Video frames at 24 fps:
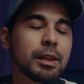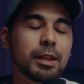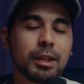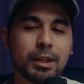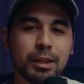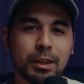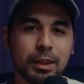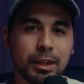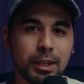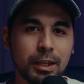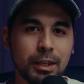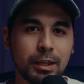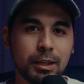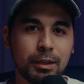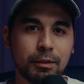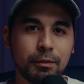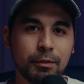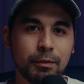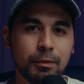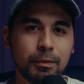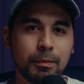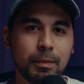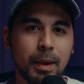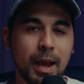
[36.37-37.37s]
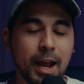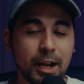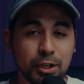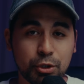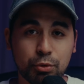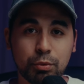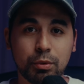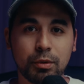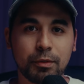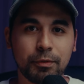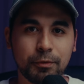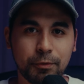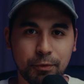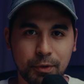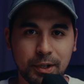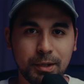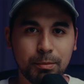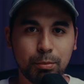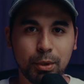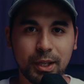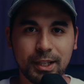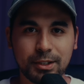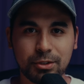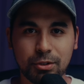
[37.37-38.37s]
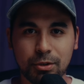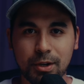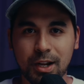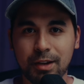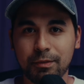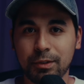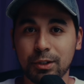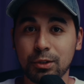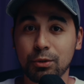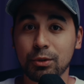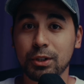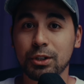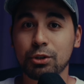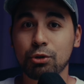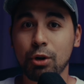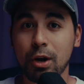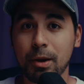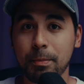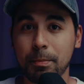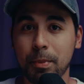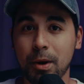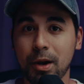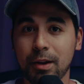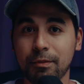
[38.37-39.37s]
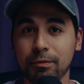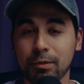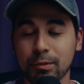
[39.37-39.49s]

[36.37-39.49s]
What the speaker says: then the actual Free Blazer heavy duty tripod